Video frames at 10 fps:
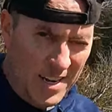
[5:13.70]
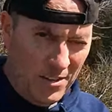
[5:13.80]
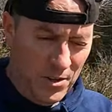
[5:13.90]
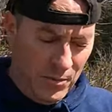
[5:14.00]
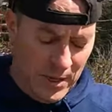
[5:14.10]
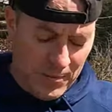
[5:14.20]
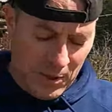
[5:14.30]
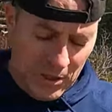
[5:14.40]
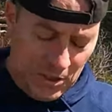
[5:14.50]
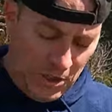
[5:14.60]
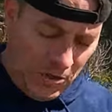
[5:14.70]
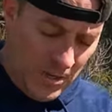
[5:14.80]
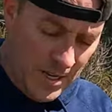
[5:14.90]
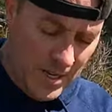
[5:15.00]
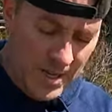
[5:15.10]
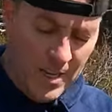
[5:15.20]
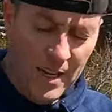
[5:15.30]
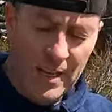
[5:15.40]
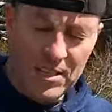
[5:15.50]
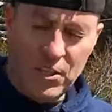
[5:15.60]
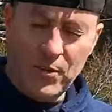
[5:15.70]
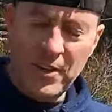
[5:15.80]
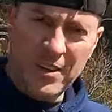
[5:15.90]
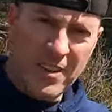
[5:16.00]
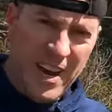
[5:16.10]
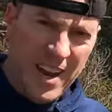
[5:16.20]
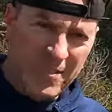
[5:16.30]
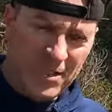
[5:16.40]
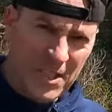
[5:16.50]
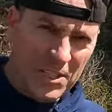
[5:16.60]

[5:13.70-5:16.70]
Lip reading: Now, what I'm gonna do is do another half